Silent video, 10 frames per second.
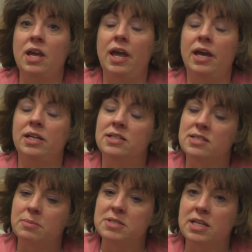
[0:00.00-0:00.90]
and in
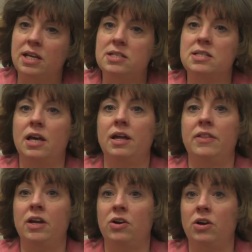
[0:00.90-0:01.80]
some states, uh,
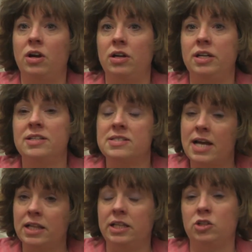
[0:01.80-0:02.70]
they are, it is
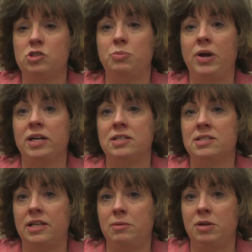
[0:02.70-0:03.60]
not legal to
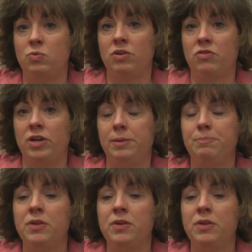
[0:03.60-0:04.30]
practice lay midwifery.